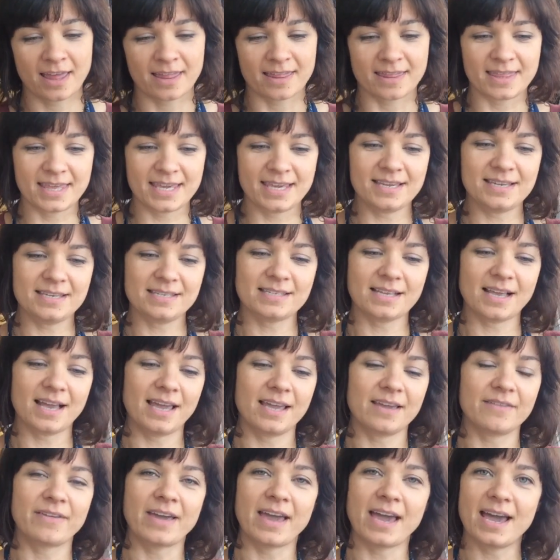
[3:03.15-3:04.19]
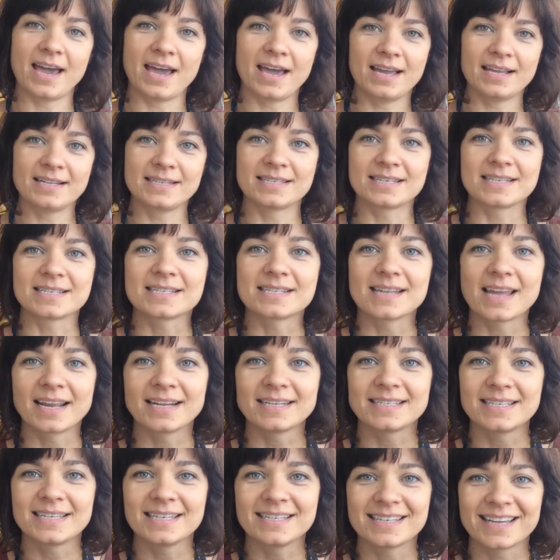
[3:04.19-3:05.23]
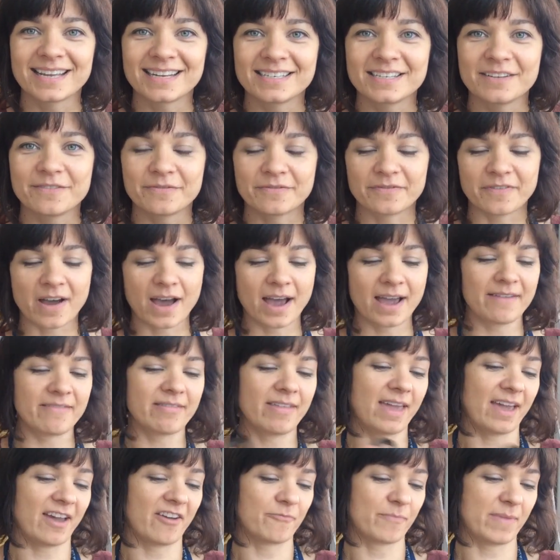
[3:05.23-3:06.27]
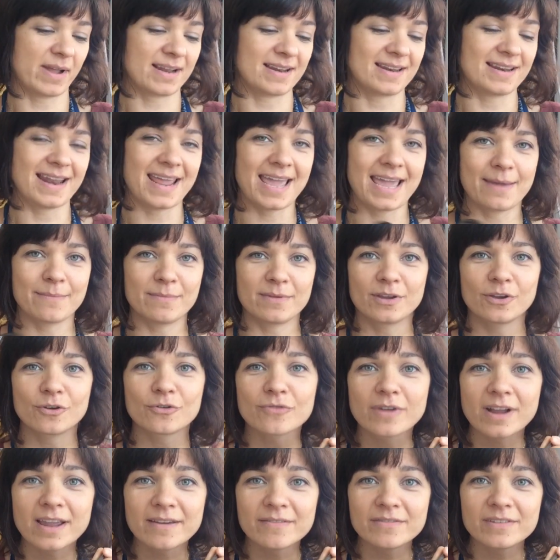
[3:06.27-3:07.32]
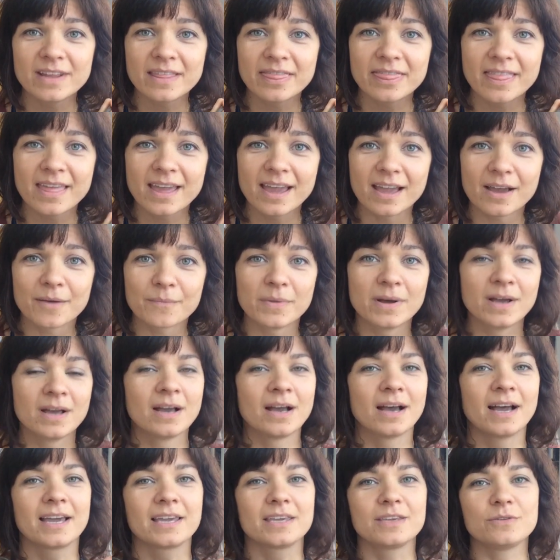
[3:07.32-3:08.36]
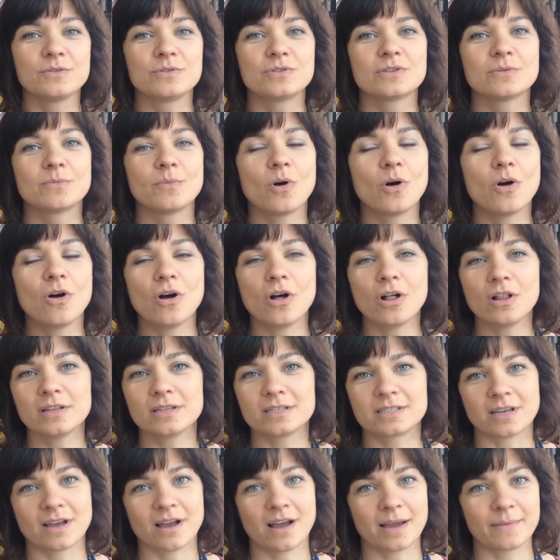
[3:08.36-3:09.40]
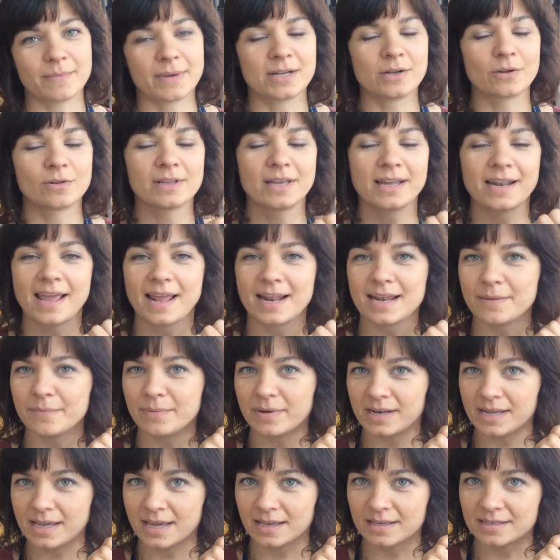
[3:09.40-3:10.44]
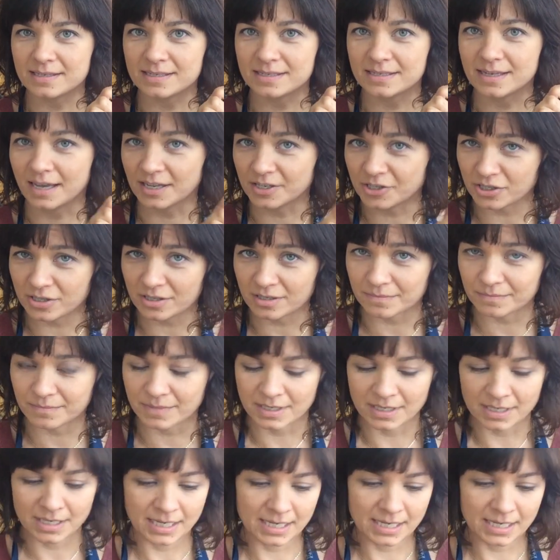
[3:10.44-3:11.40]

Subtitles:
These I have had since 1995. They have my name engraved in them. I use them all the time. I don't let anybody else touch them.